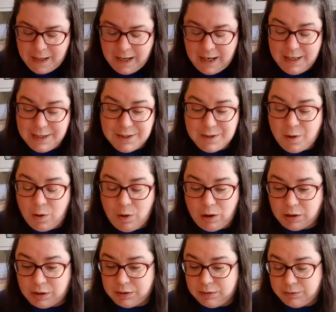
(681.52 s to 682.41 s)
it's
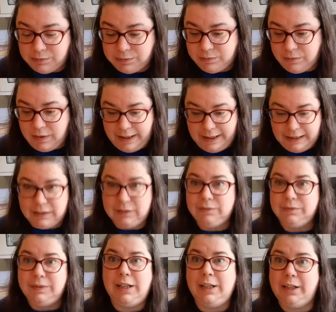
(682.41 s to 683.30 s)
cold. Like,
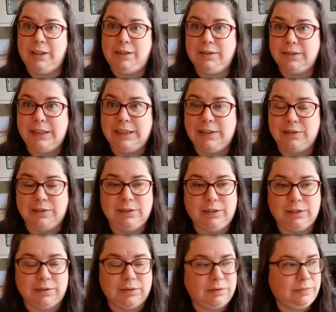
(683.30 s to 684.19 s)
like, oh, like,
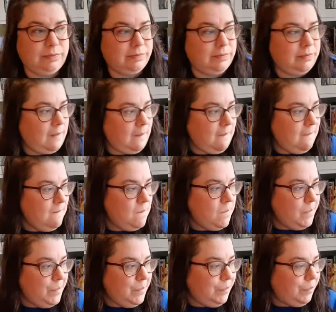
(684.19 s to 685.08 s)
huh.
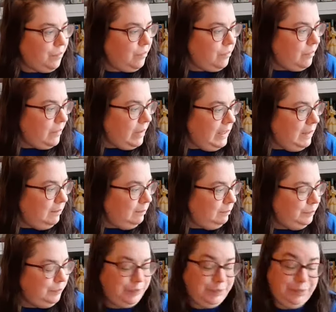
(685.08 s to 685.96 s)
Yep.
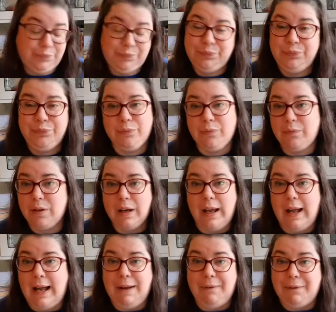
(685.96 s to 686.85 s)

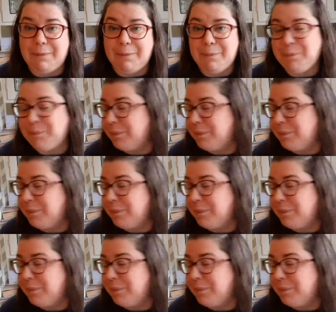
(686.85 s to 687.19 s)
I don't know.